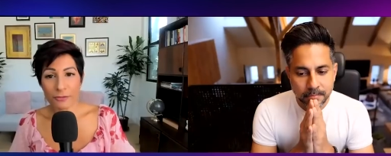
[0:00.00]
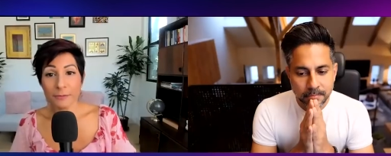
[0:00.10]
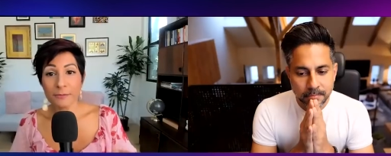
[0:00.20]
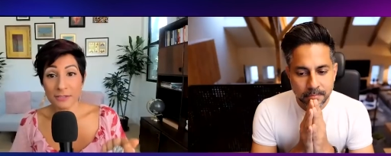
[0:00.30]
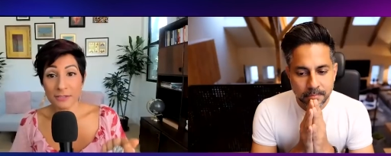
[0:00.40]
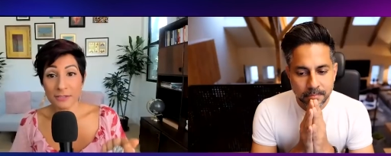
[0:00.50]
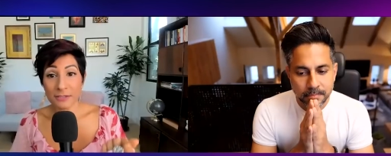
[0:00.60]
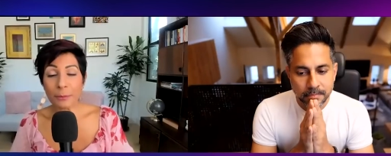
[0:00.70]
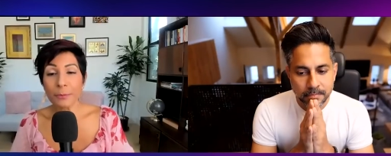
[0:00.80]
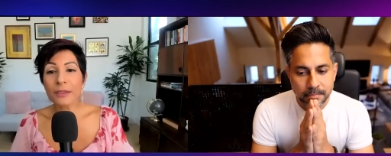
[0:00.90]
Speaker 1: to
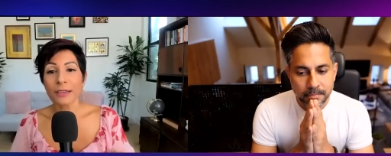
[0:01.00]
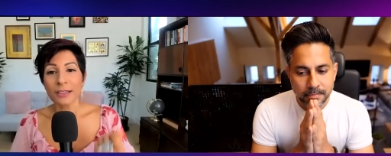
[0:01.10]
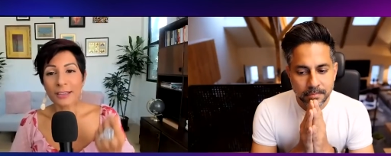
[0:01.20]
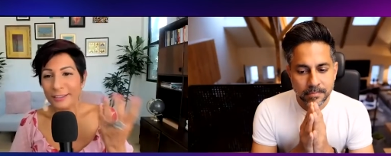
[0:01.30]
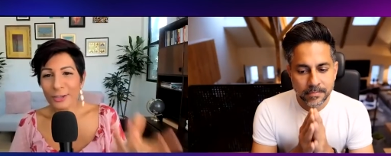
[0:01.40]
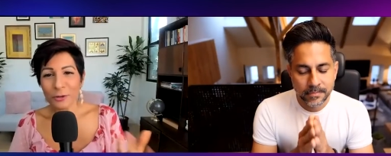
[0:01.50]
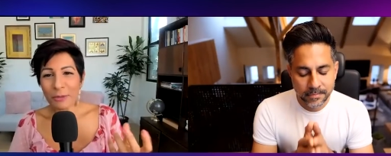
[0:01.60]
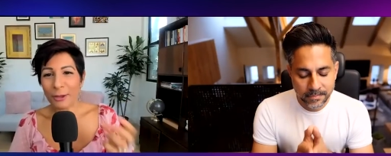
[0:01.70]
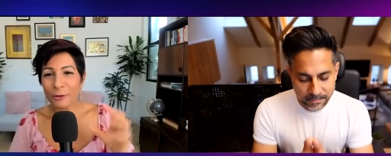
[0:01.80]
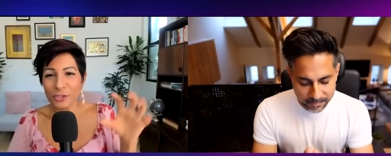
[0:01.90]
develop. And, in my
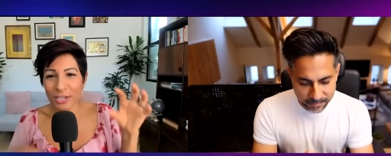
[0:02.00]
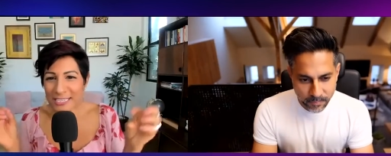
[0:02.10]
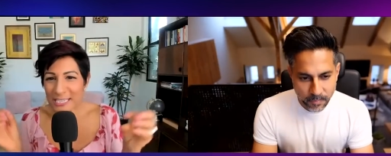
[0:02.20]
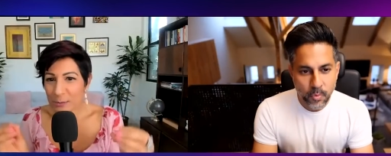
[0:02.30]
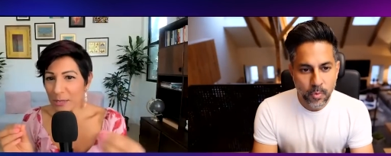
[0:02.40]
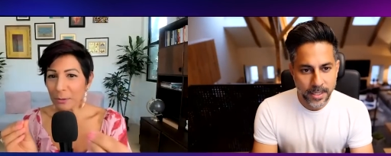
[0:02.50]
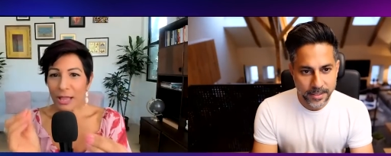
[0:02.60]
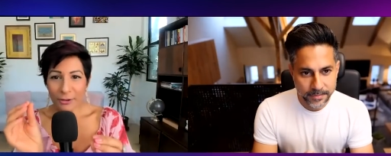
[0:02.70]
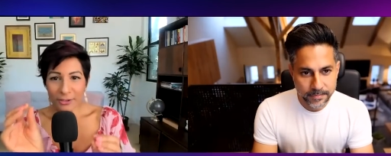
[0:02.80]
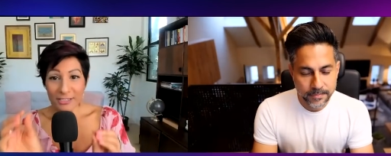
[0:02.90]
coaching, I teach people
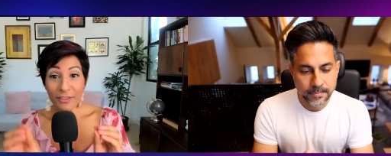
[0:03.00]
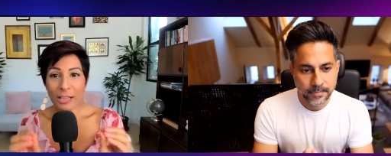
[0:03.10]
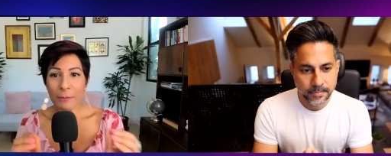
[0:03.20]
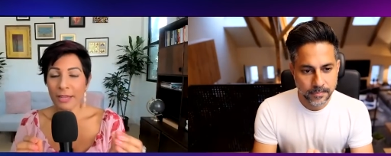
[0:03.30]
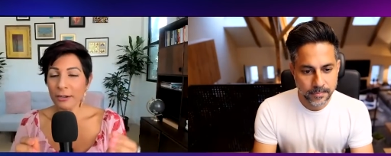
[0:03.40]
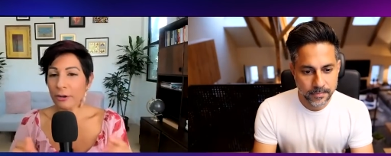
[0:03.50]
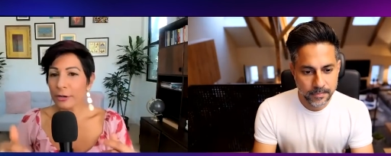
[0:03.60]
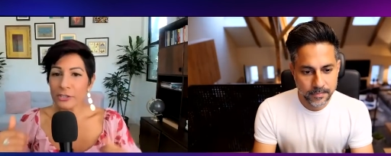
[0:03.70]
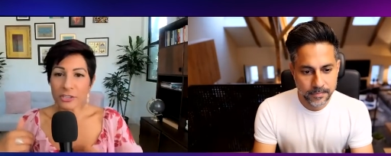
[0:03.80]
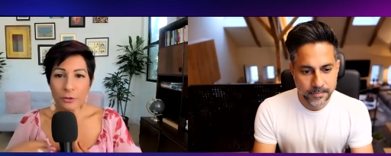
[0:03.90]
how to develop that
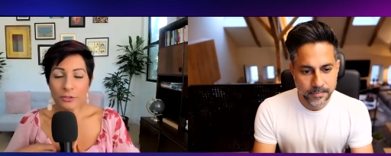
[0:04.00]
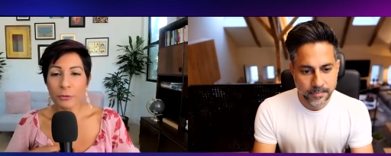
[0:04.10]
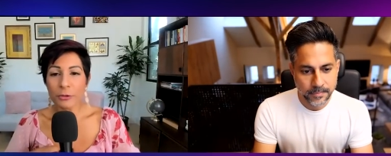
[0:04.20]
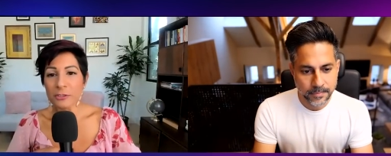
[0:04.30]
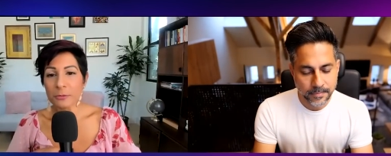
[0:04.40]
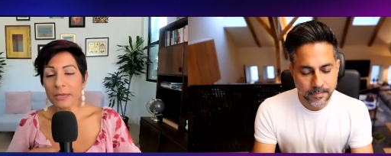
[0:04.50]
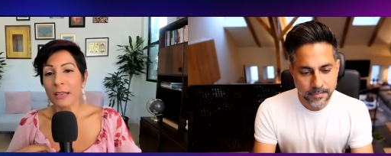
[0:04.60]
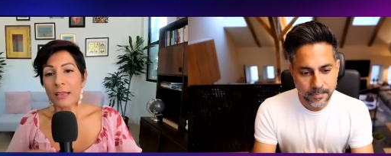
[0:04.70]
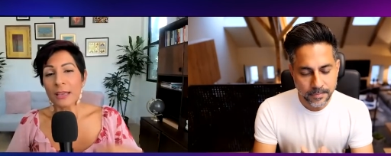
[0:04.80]
courage and use their instrument.